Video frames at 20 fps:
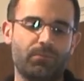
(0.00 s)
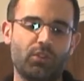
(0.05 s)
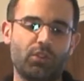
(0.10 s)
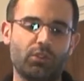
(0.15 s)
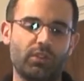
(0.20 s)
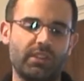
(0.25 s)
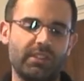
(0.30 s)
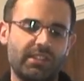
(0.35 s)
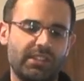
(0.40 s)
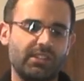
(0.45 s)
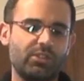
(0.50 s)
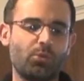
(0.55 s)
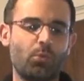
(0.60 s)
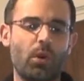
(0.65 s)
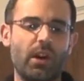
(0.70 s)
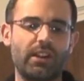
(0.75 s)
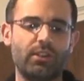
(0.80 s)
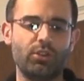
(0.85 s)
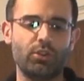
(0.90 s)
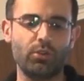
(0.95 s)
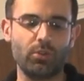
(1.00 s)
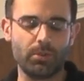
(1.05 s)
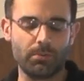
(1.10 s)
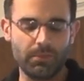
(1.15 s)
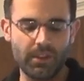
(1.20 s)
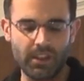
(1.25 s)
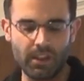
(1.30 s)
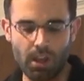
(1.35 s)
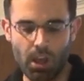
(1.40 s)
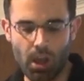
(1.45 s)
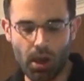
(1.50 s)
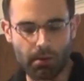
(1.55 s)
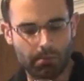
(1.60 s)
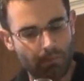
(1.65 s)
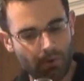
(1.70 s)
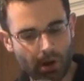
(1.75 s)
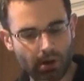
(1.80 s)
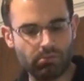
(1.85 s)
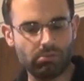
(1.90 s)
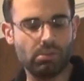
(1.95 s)
So this is quite new to me,
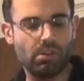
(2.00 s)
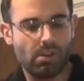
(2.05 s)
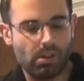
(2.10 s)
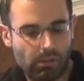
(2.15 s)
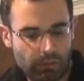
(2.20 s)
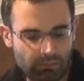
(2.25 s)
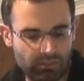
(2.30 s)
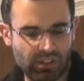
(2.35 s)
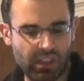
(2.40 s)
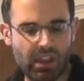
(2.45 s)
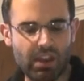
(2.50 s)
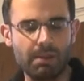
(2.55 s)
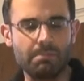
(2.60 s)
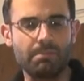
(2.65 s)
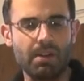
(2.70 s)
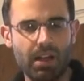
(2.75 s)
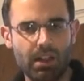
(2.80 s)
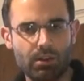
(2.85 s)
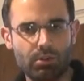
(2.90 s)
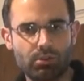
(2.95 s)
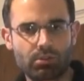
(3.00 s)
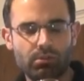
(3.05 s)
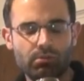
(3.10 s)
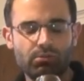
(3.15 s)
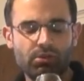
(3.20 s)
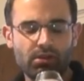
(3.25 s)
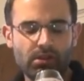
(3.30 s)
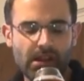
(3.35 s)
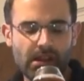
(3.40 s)
but it's getting better.